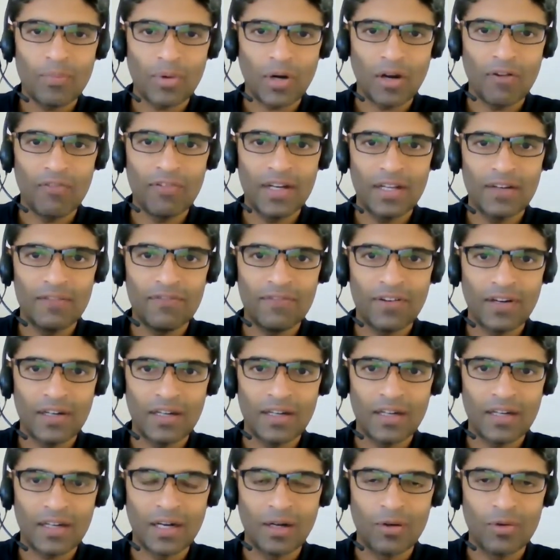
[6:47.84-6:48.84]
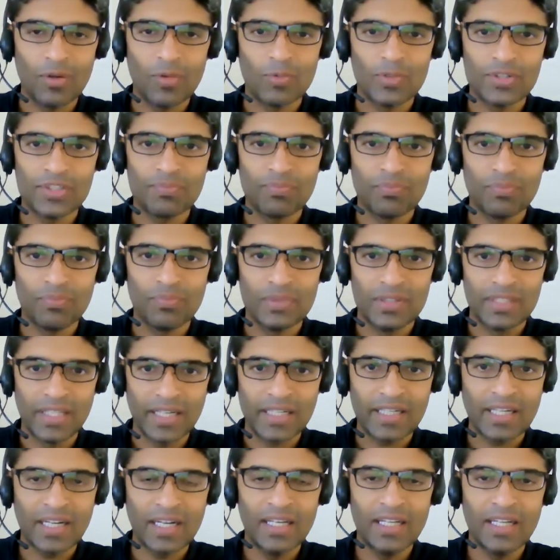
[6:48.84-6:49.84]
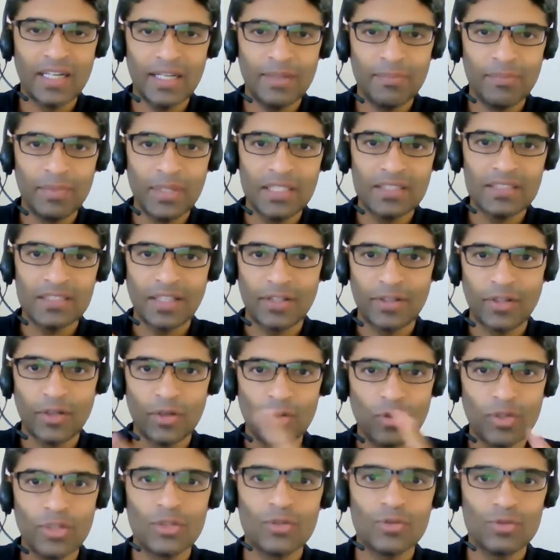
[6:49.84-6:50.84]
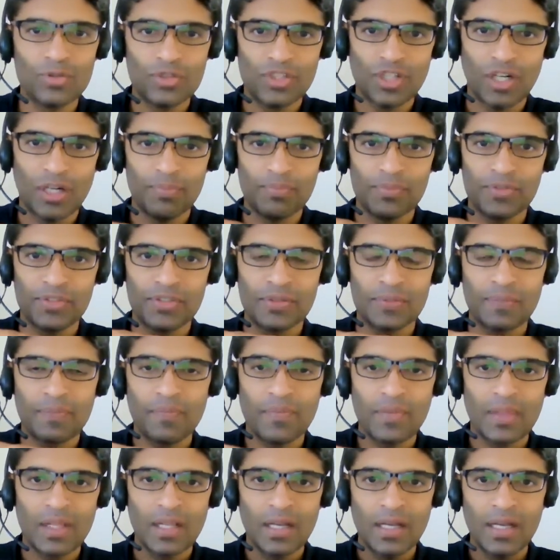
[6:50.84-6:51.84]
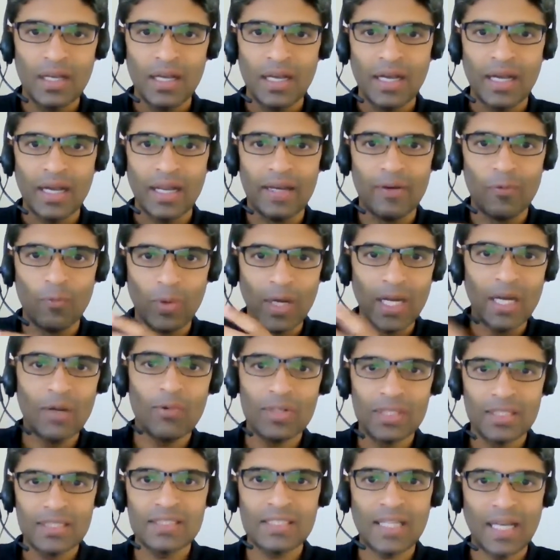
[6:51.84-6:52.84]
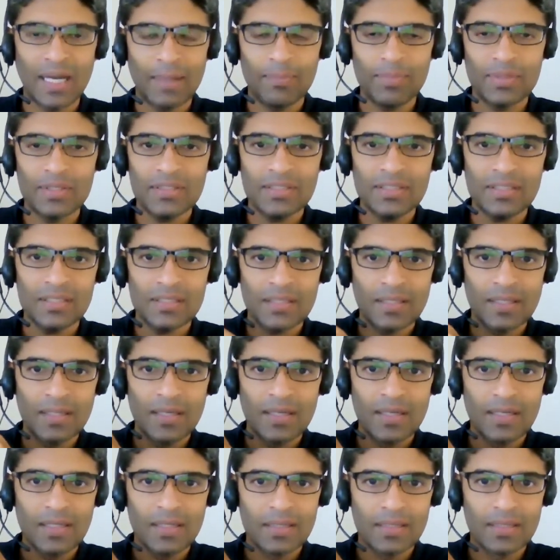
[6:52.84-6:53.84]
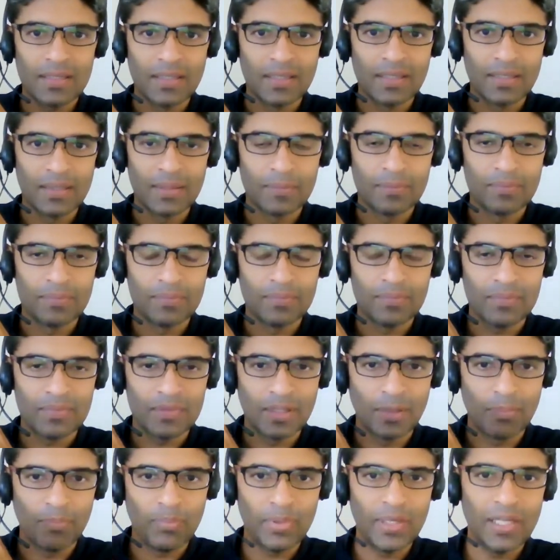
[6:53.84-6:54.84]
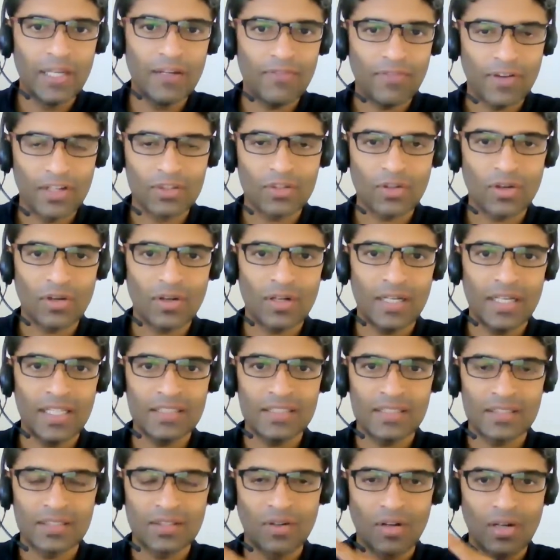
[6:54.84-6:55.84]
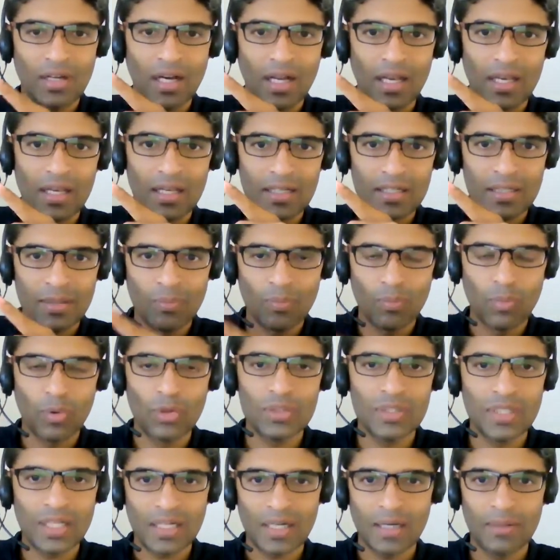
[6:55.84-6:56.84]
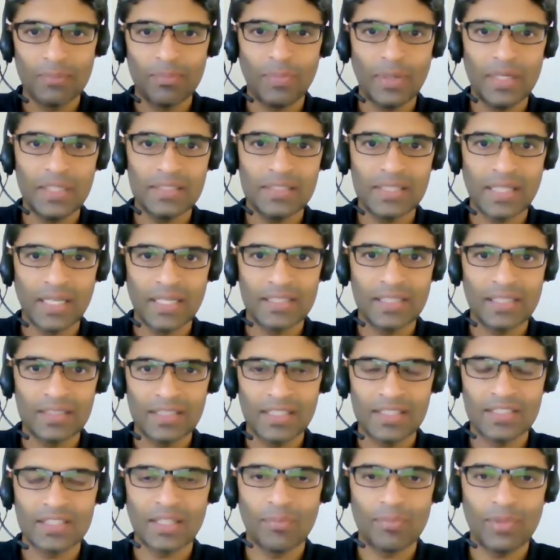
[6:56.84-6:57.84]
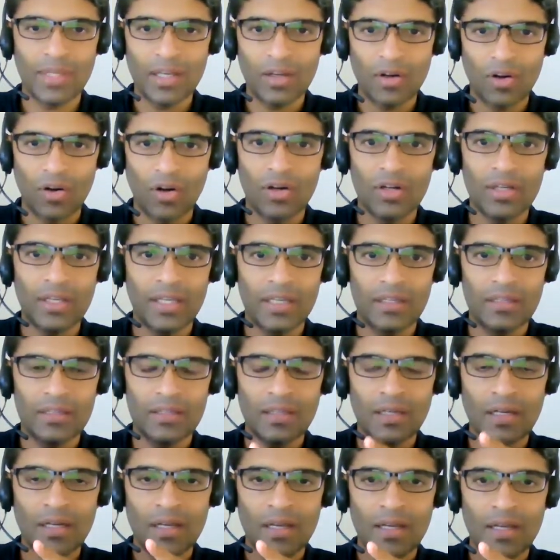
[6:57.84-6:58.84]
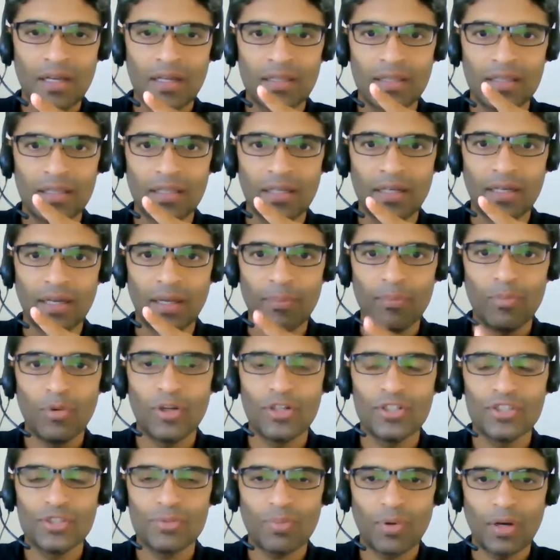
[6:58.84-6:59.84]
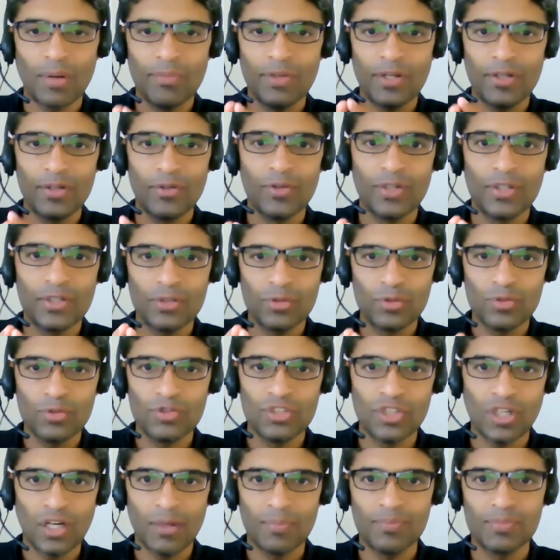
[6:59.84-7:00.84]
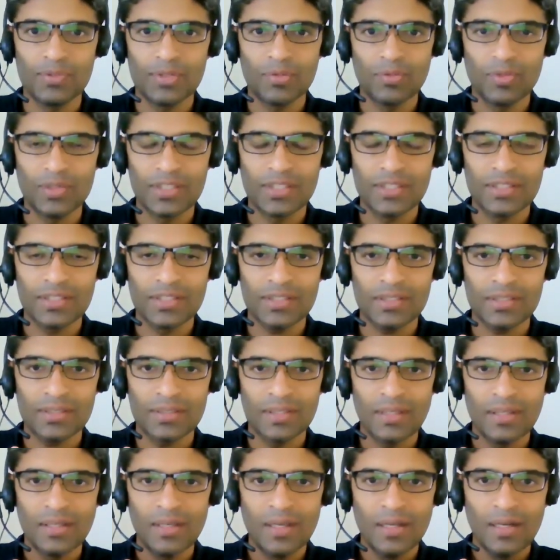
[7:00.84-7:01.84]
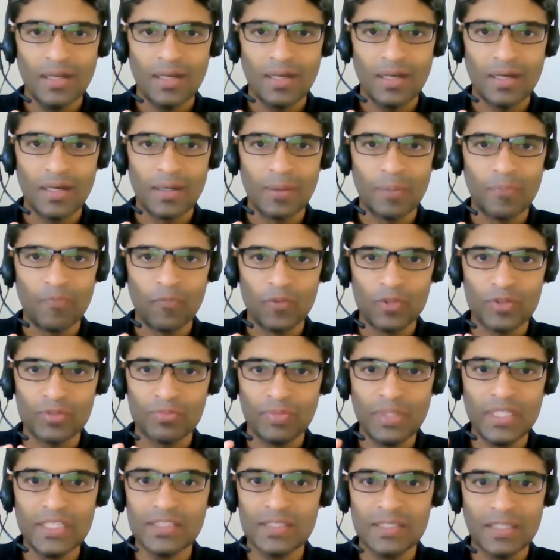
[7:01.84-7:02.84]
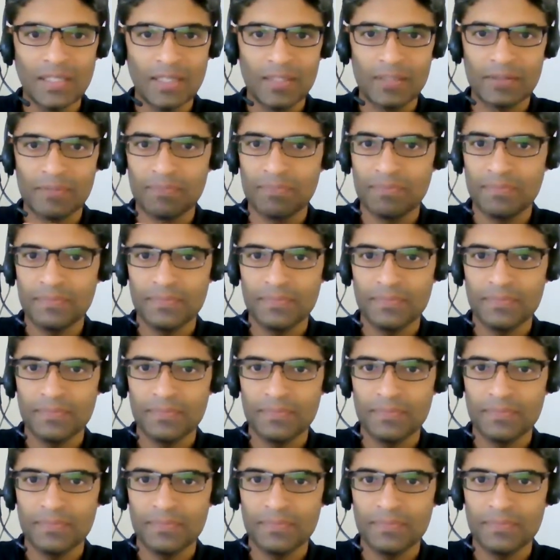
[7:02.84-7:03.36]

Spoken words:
Provident Fund account, which that clearly means that you're doing two jobs. And whenever this happens, the PF authorities is going to alert both the companies saying that there's something wrong here. The employee is probably doing two jobs, which is which means that